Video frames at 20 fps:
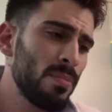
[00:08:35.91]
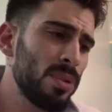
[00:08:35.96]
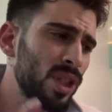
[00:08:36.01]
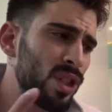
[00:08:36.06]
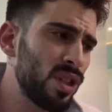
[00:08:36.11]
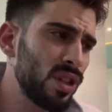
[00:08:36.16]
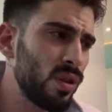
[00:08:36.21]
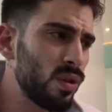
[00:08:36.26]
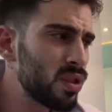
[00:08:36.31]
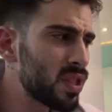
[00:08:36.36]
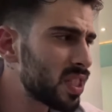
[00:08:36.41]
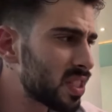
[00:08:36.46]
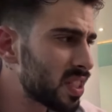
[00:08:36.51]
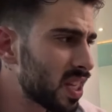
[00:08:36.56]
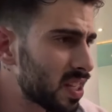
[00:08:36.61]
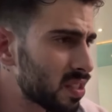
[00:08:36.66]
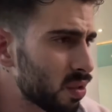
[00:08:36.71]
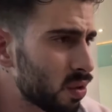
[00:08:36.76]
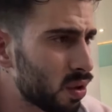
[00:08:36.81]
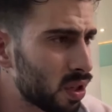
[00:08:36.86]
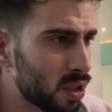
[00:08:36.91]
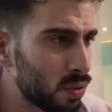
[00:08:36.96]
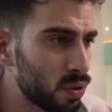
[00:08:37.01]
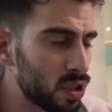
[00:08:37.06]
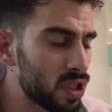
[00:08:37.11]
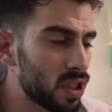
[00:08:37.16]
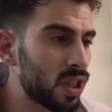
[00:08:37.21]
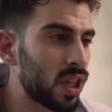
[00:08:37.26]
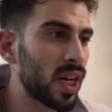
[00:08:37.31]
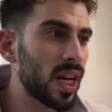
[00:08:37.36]
But she goes and says, oh, he
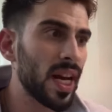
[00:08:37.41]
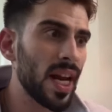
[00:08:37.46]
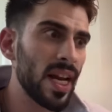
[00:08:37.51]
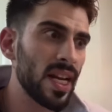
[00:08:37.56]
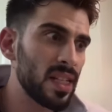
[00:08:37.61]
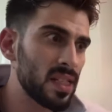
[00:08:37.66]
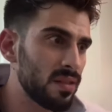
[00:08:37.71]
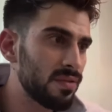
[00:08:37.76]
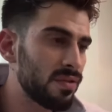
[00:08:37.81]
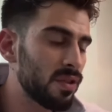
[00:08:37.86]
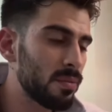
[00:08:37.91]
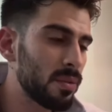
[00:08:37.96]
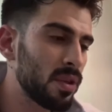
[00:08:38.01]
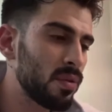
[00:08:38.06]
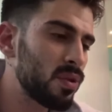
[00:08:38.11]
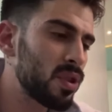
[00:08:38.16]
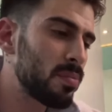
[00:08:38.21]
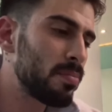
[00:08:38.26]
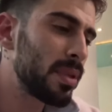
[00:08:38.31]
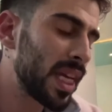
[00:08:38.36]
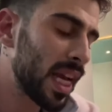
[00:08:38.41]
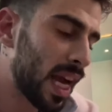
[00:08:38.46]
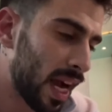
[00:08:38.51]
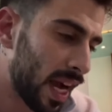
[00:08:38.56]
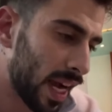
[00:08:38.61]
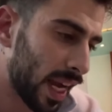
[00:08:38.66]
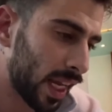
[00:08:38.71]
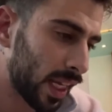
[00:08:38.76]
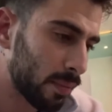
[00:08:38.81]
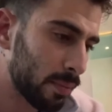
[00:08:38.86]
was crazy for me, he was
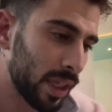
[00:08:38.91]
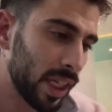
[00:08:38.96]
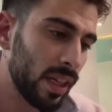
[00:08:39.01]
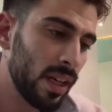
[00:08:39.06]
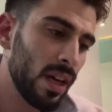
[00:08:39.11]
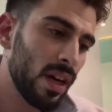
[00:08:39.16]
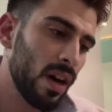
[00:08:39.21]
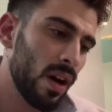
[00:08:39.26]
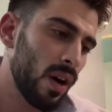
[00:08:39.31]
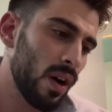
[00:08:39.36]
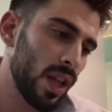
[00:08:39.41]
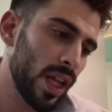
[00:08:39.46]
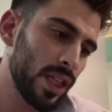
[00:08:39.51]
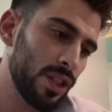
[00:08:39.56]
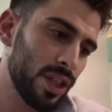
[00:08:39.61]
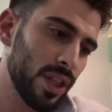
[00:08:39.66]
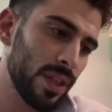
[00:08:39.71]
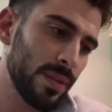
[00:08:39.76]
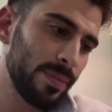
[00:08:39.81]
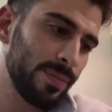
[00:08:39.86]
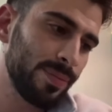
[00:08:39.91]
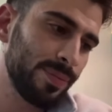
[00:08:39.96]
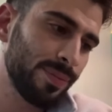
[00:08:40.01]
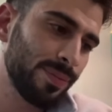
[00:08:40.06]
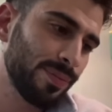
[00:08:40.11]
behind me, all that shit.